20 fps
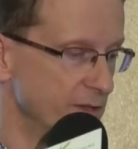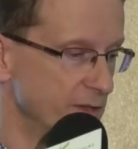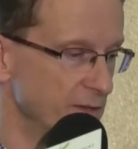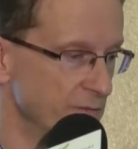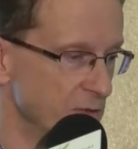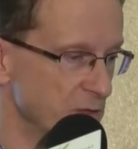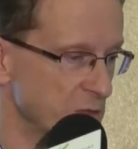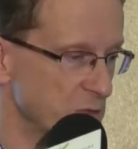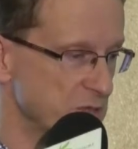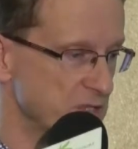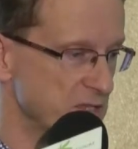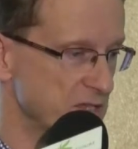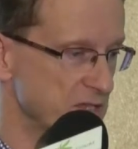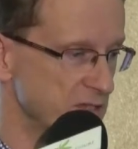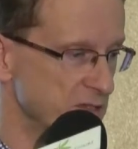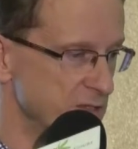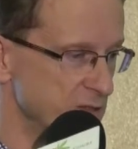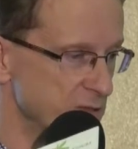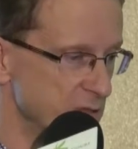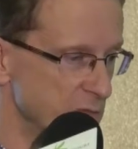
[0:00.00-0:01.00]
frequencies
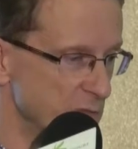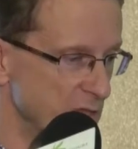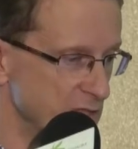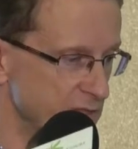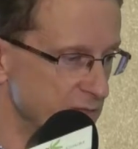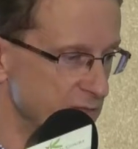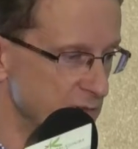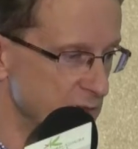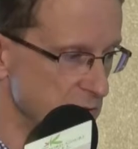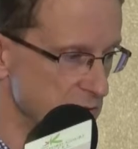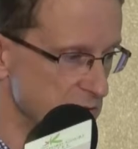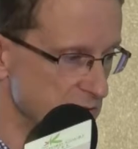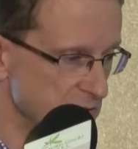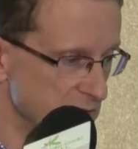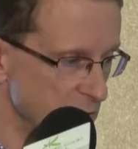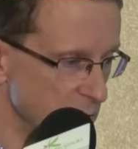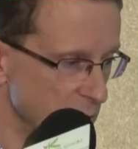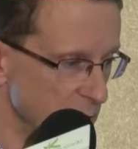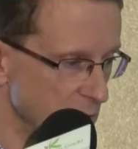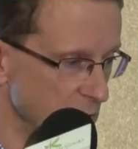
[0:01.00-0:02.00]
to do the multi-frequency
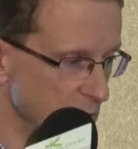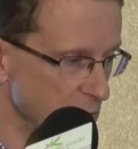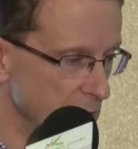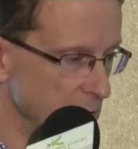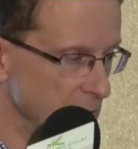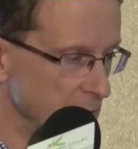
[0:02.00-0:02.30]
network.